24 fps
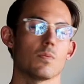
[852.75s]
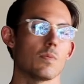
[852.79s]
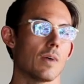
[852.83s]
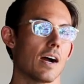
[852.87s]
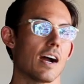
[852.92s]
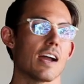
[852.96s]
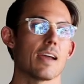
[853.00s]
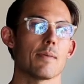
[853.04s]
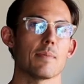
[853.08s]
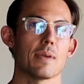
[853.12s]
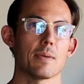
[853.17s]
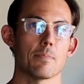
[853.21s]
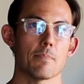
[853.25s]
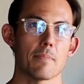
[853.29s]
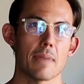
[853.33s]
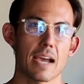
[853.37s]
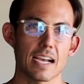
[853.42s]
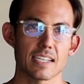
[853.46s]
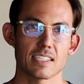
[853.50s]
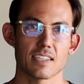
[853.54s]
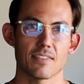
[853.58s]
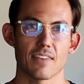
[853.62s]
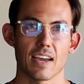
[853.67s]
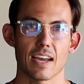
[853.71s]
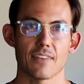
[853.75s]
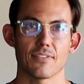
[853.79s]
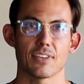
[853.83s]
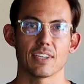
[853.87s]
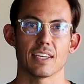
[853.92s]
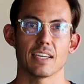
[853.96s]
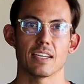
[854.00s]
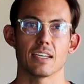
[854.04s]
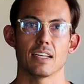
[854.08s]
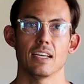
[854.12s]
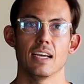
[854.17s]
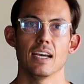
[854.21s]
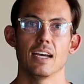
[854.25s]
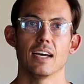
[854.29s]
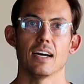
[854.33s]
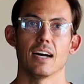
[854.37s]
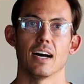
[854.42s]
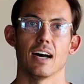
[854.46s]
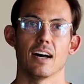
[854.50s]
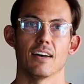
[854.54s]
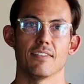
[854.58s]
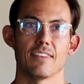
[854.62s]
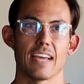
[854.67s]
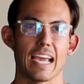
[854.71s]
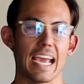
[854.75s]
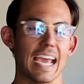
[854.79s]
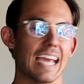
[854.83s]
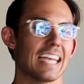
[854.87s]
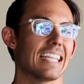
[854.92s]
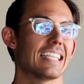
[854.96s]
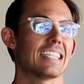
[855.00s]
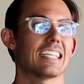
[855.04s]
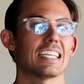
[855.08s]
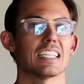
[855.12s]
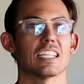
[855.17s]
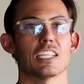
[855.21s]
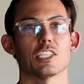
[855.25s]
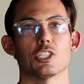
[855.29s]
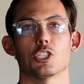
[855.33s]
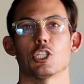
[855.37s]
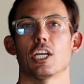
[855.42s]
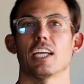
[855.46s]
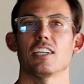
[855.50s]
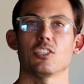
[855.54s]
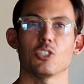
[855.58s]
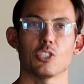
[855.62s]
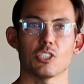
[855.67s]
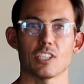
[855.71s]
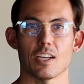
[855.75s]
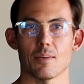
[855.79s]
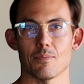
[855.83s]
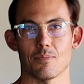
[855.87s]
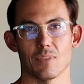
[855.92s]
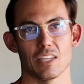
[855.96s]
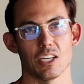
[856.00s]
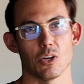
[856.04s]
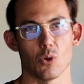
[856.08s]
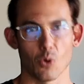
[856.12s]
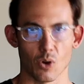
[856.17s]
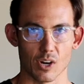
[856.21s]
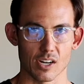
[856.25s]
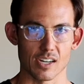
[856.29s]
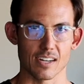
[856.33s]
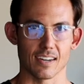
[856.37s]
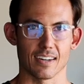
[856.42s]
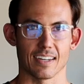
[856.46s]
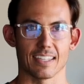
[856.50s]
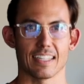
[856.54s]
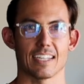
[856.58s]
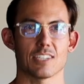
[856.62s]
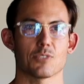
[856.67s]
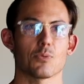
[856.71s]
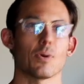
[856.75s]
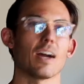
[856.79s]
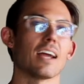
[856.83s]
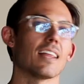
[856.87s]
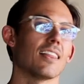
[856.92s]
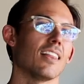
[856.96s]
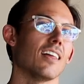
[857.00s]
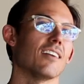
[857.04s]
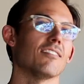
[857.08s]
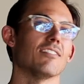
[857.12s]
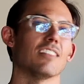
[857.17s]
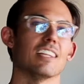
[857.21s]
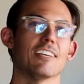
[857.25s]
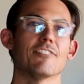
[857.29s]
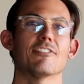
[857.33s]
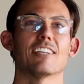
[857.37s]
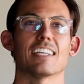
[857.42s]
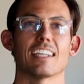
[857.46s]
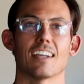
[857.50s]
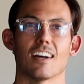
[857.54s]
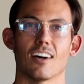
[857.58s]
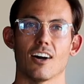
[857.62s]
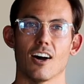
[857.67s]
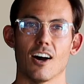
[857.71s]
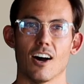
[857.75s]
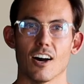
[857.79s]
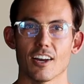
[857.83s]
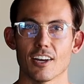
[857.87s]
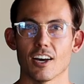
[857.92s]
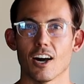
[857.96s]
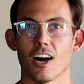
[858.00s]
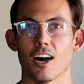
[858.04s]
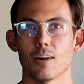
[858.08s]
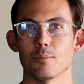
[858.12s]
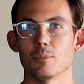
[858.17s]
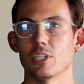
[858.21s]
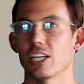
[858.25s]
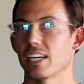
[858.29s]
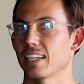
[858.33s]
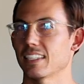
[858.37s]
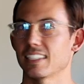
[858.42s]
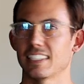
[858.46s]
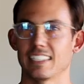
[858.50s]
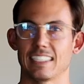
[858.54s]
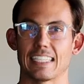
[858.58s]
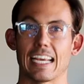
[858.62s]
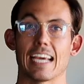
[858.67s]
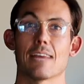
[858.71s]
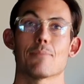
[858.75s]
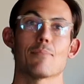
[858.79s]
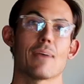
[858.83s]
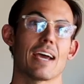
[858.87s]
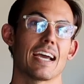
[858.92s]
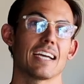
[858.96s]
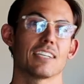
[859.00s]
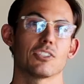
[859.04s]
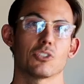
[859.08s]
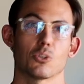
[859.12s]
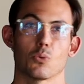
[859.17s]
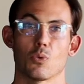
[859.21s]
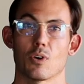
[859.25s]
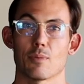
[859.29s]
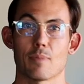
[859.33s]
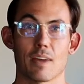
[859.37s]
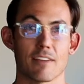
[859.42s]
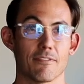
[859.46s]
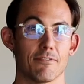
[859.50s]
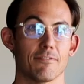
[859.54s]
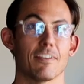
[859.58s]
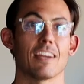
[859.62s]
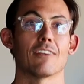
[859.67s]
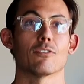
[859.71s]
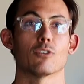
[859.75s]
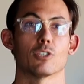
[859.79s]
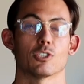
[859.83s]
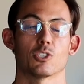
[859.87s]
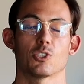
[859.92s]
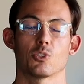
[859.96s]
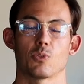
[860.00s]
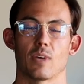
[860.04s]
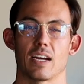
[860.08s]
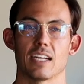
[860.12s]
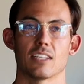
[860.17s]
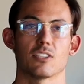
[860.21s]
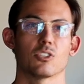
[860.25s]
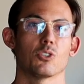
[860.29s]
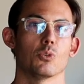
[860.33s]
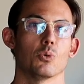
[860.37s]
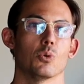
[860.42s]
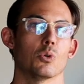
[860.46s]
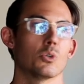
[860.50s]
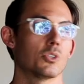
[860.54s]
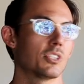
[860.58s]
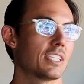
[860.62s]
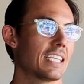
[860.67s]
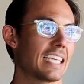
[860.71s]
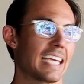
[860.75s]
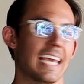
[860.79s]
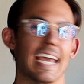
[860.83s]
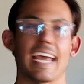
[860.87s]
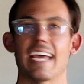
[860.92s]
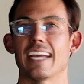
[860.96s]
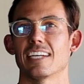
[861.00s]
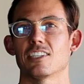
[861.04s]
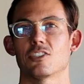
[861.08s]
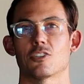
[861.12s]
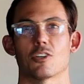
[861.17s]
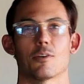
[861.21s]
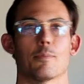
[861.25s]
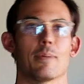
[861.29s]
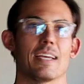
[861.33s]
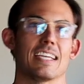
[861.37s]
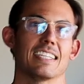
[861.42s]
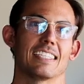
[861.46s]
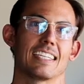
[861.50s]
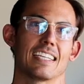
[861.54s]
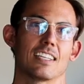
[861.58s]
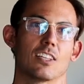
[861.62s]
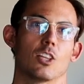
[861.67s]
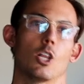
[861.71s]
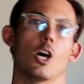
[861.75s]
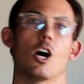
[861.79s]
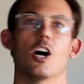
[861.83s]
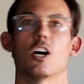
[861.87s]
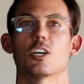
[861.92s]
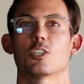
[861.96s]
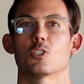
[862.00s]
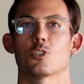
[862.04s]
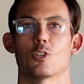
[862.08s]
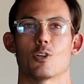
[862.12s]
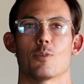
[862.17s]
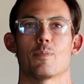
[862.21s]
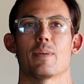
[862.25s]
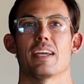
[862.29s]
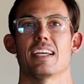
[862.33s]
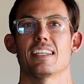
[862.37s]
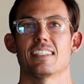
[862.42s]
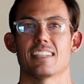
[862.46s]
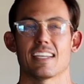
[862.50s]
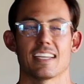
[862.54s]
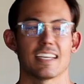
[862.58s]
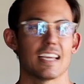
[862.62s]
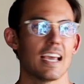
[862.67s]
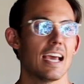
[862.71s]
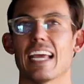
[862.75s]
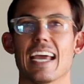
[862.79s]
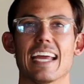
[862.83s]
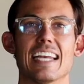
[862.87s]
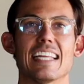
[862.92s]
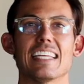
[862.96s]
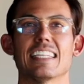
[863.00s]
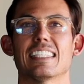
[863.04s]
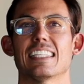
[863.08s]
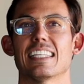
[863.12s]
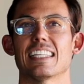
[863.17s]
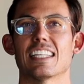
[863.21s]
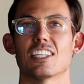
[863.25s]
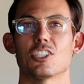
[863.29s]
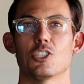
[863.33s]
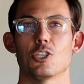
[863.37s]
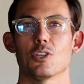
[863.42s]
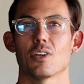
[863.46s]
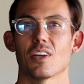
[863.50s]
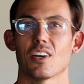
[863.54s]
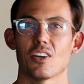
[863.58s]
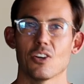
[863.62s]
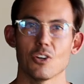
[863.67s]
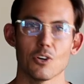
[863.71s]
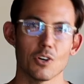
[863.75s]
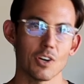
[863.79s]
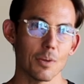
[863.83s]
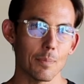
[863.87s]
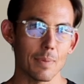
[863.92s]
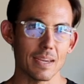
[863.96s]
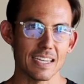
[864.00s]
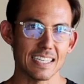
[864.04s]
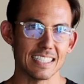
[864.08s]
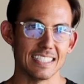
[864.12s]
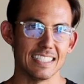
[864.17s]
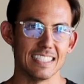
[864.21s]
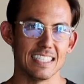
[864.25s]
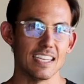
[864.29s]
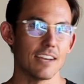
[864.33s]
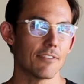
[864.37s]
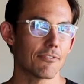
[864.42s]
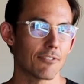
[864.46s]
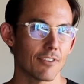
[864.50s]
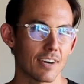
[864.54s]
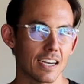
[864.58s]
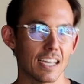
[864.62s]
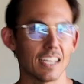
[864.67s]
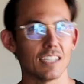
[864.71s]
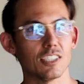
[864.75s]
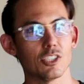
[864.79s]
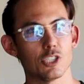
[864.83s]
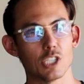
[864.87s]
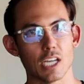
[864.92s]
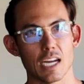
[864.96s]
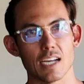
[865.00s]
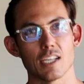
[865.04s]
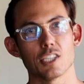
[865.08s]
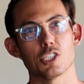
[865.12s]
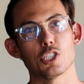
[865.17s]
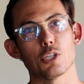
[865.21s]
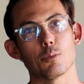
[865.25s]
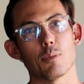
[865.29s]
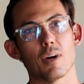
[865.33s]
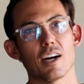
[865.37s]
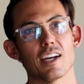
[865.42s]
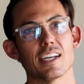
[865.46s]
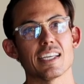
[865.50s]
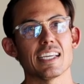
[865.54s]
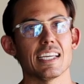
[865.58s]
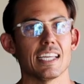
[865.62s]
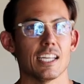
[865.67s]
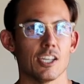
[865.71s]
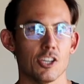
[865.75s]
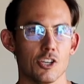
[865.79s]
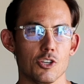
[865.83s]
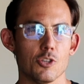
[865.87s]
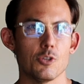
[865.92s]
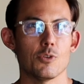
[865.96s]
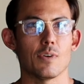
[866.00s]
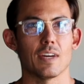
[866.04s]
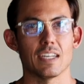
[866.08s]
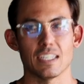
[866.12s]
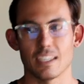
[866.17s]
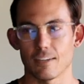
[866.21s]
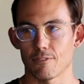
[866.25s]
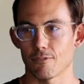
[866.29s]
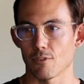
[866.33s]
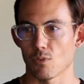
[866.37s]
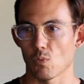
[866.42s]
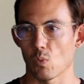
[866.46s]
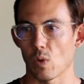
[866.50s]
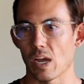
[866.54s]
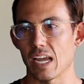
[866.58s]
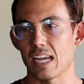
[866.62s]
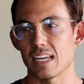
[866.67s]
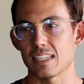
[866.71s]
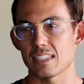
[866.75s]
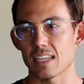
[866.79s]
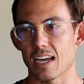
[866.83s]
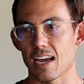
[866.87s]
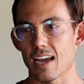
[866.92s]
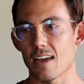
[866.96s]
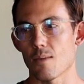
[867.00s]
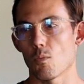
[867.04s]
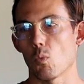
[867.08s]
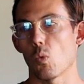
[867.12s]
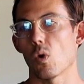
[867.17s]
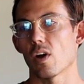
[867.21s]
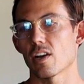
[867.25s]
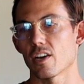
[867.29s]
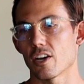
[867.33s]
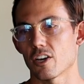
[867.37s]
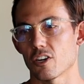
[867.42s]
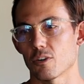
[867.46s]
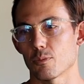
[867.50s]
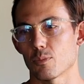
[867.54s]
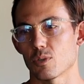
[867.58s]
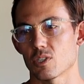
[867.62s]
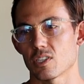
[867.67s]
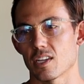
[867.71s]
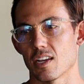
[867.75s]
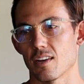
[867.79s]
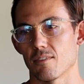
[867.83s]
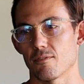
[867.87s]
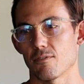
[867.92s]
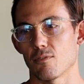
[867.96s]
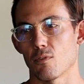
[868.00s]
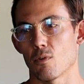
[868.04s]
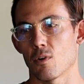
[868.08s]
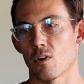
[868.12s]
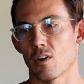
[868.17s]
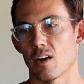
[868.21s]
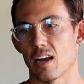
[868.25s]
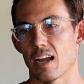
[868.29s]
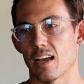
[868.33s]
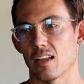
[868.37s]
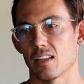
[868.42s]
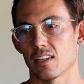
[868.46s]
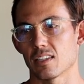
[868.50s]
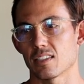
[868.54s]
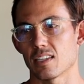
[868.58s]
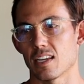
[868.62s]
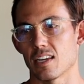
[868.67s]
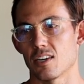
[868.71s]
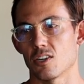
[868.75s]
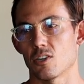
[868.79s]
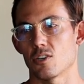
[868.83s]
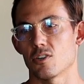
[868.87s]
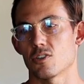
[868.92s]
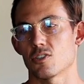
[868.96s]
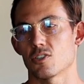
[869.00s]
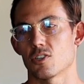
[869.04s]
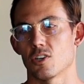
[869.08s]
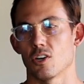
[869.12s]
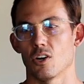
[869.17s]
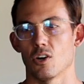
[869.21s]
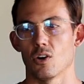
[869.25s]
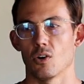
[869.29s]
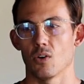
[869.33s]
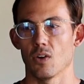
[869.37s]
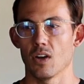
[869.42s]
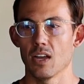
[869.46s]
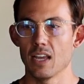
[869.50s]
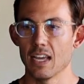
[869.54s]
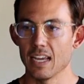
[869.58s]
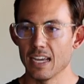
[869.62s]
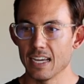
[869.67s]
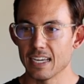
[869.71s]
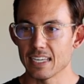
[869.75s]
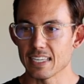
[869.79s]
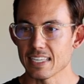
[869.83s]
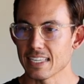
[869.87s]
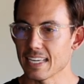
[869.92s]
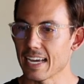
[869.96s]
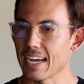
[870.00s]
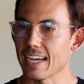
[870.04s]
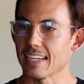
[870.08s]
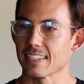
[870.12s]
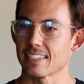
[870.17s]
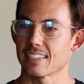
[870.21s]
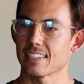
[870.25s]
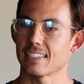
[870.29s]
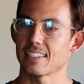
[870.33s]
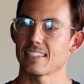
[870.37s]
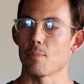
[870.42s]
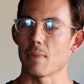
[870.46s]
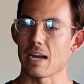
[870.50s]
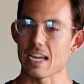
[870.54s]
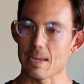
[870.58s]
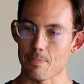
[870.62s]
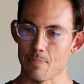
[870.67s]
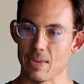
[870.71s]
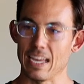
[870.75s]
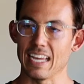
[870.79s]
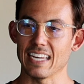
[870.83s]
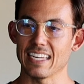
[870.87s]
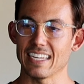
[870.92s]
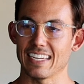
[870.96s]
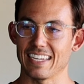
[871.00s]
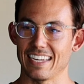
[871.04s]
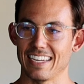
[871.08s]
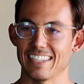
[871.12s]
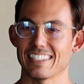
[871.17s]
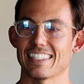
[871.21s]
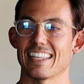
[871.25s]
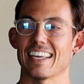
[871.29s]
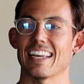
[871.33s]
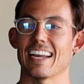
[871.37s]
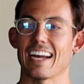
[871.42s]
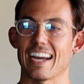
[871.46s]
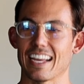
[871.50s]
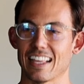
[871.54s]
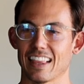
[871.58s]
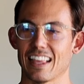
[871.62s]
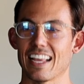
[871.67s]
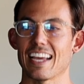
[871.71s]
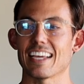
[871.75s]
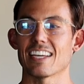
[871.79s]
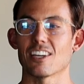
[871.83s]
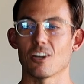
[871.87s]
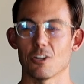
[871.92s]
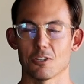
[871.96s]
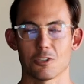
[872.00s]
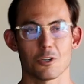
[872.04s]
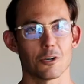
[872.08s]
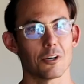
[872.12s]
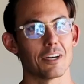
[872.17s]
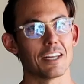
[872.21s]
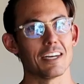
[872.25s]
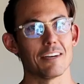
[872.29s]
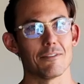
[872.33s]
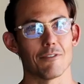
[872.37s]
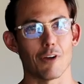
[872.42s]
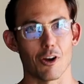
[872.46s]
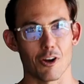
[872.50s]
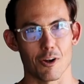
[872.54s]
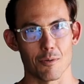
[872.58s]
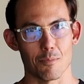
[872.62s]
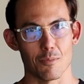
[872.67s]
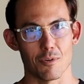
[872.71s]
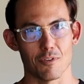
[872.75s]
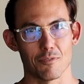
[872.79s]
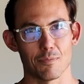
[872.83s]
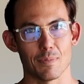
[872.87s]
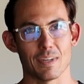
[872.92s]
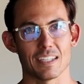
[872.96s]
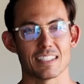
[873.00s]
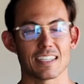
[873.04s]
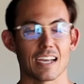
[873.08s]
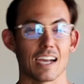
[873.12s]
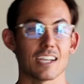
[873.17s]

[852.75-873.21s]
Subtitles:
I am a massive advocate of anything that changes up the ordinary. That's why I love lifting odd objects. Sandbags are one of my favorite strength tools. Kegs are amazing, logs are amazing. Anything that you can do to be different and challenge your body in new and different ways, I am 100% for, Alexander. So yes, my opinion is that I like alternative arm movements.